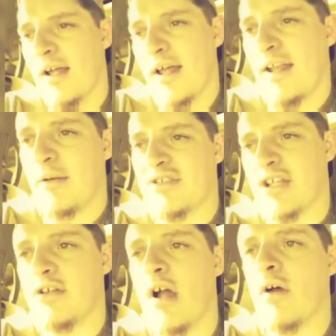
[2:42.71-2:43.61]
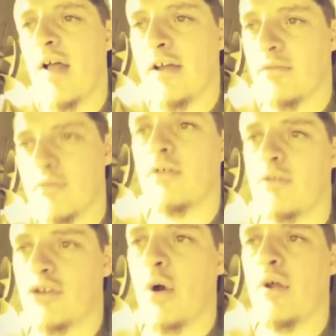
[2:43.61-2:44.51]
And he was like, you know, like
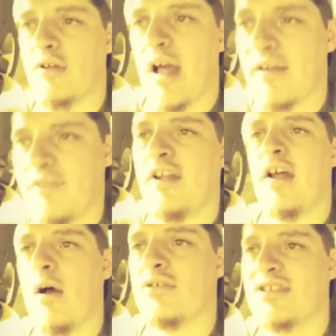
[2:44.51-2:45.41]
doing like videos